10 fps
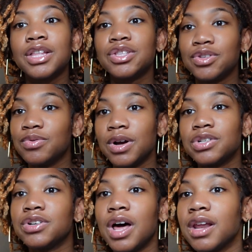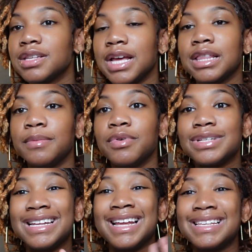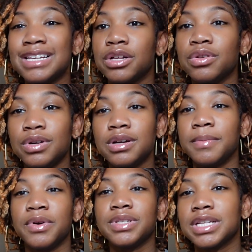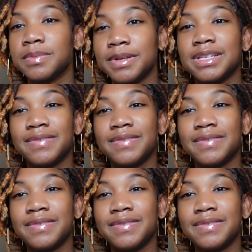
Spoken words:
$200 at the most, and that's including the most expensive